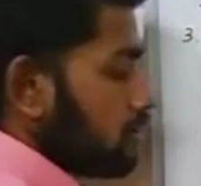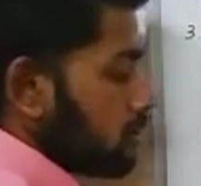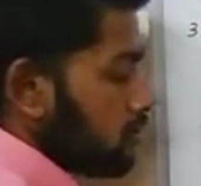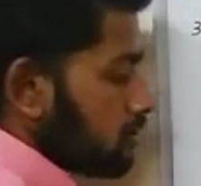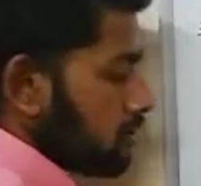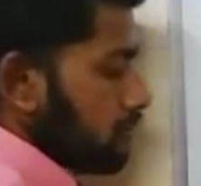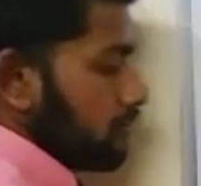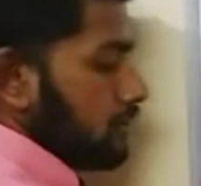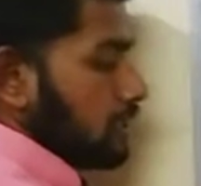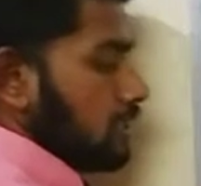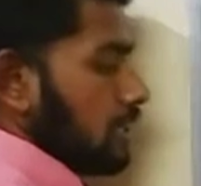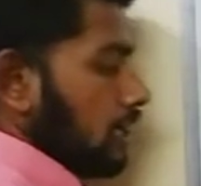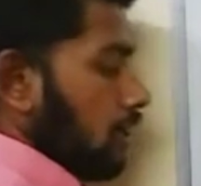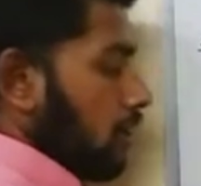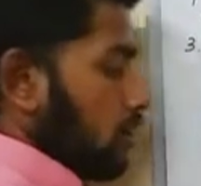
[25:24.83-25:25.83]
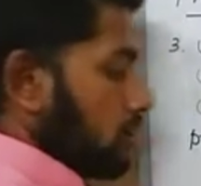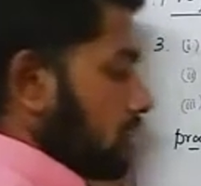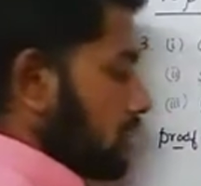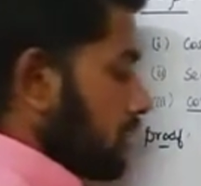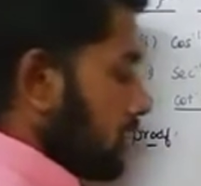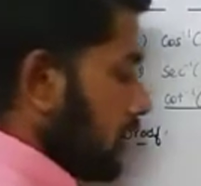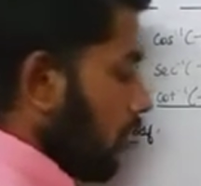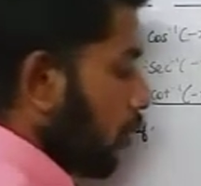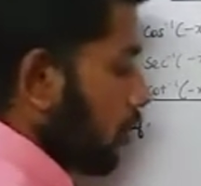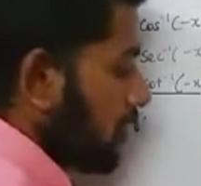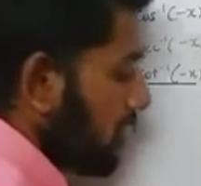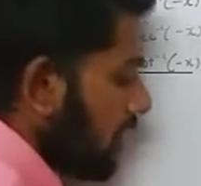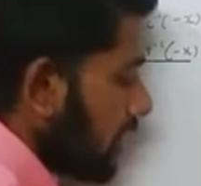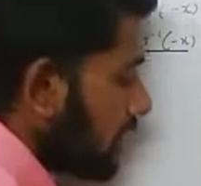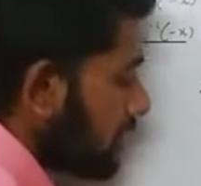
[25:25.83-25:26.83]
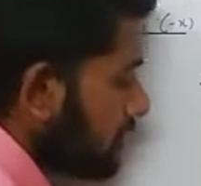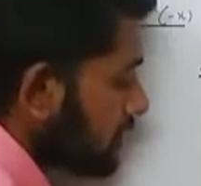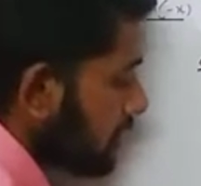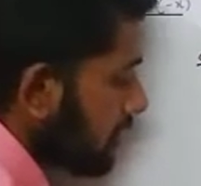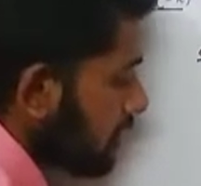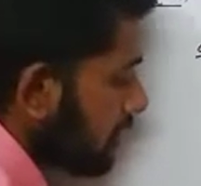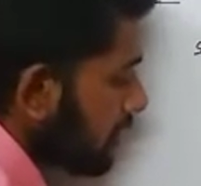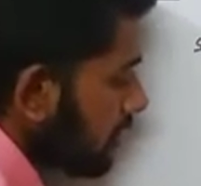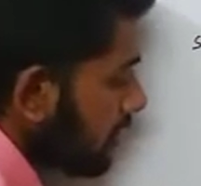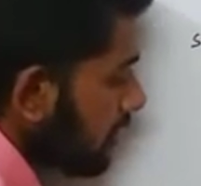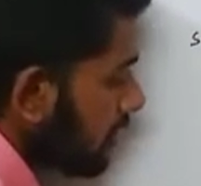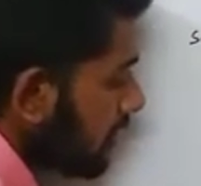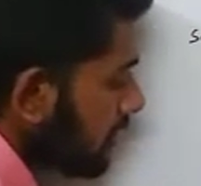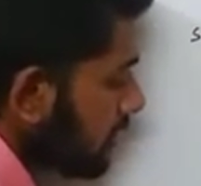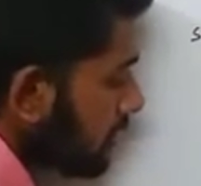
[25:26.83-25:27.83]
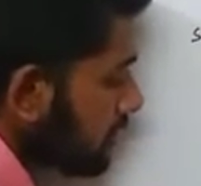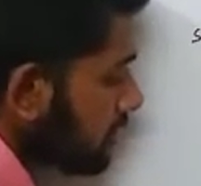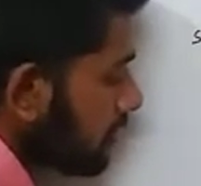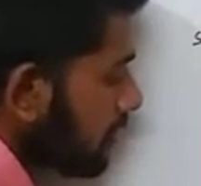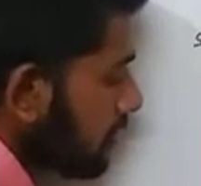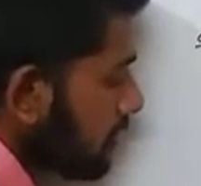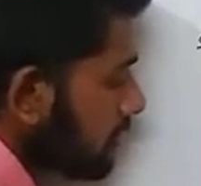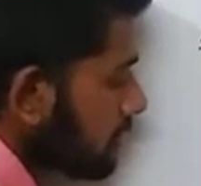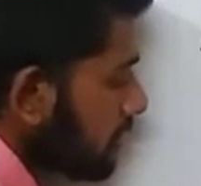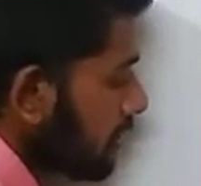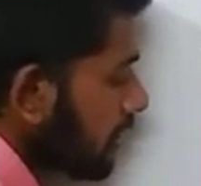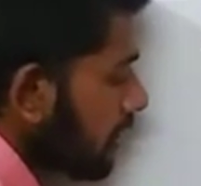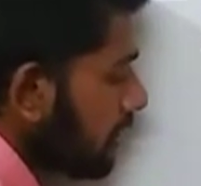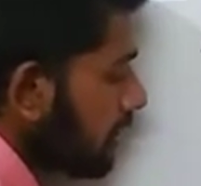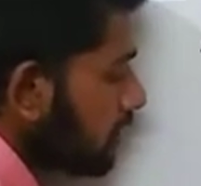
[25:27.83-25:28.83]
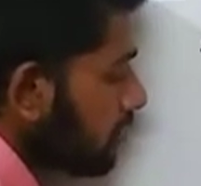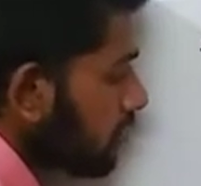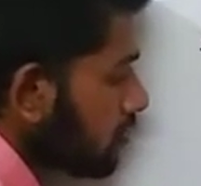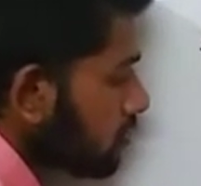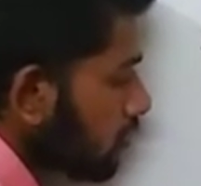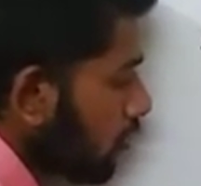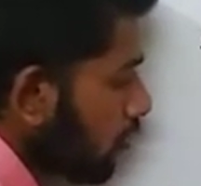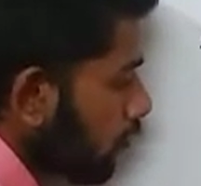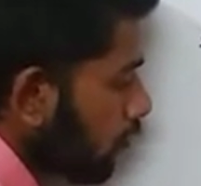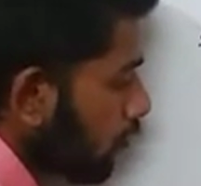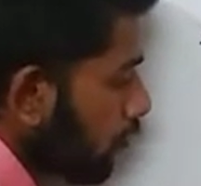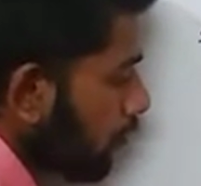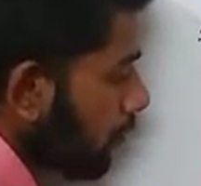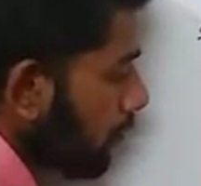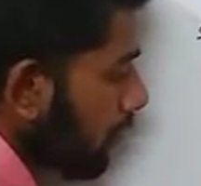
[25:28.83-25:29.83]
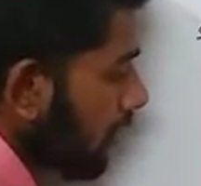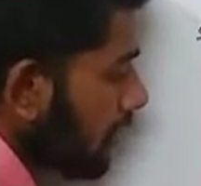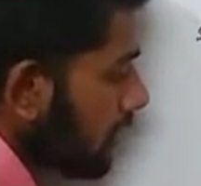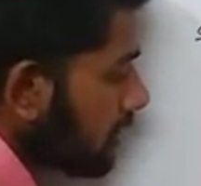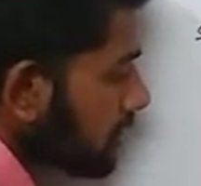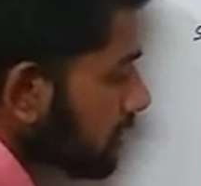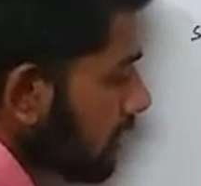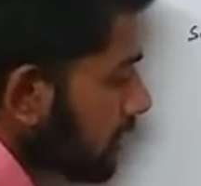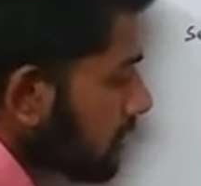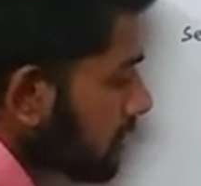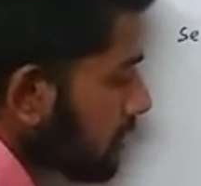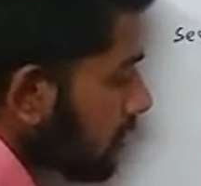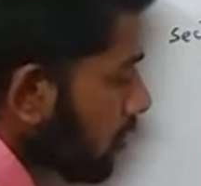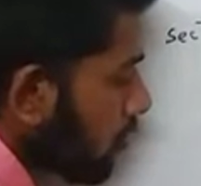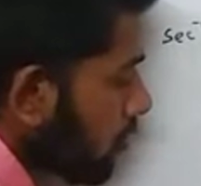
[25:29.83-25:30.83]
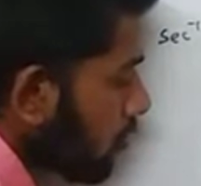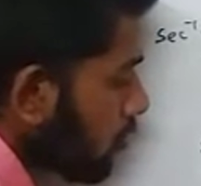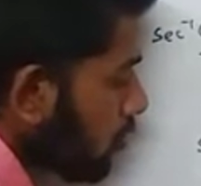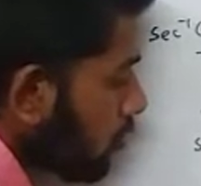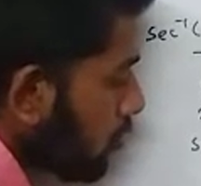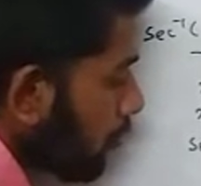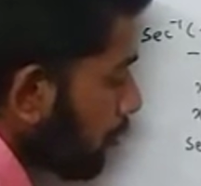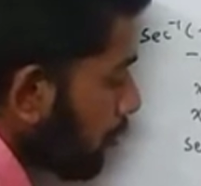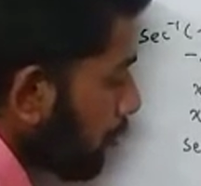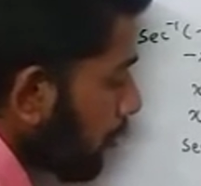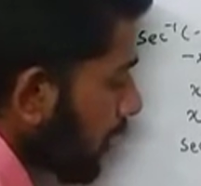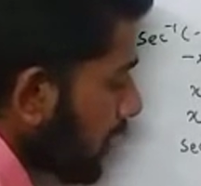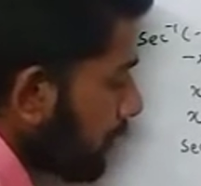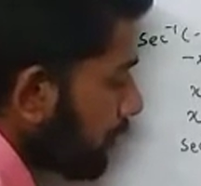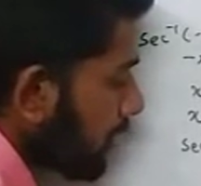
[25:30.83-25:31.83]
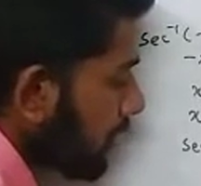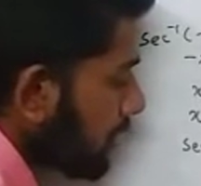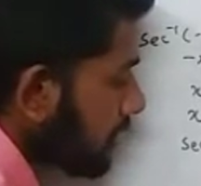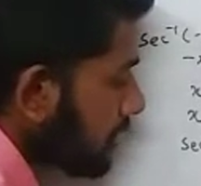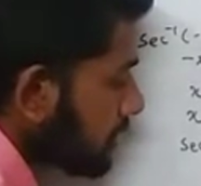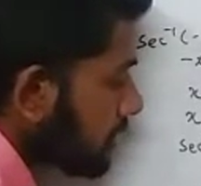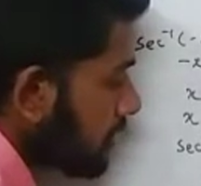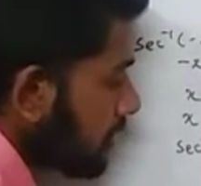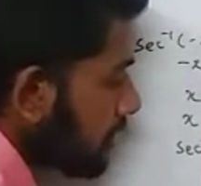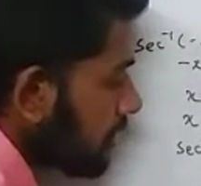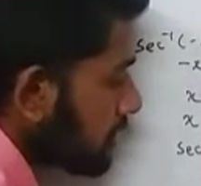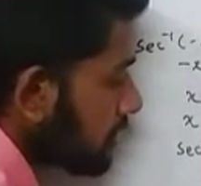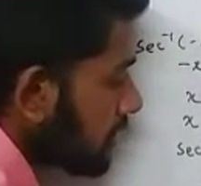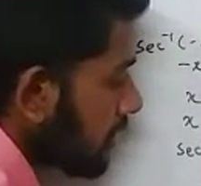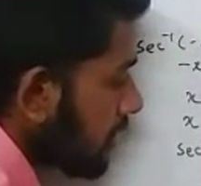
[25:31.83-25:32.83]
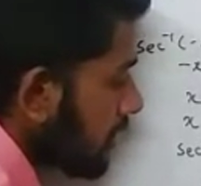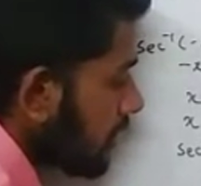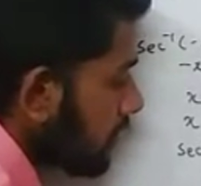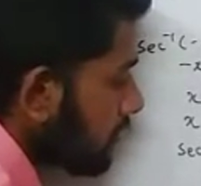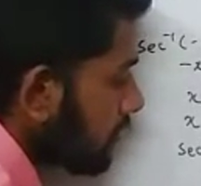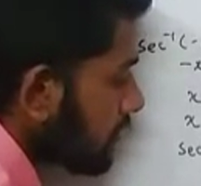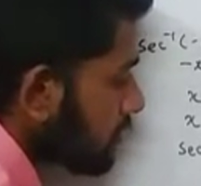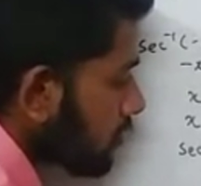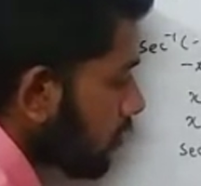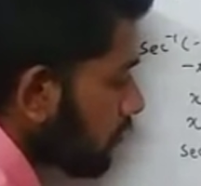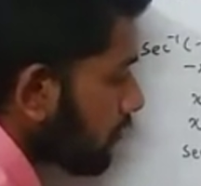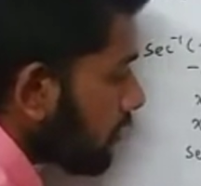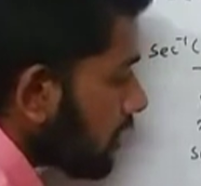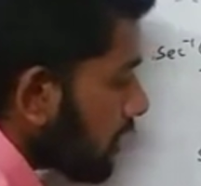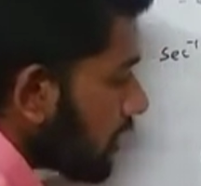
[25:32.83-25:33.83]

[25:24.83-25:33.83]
So shifting order or rearrange the thing, it is secant inverse of minus x is equal to pi minus secant inverse of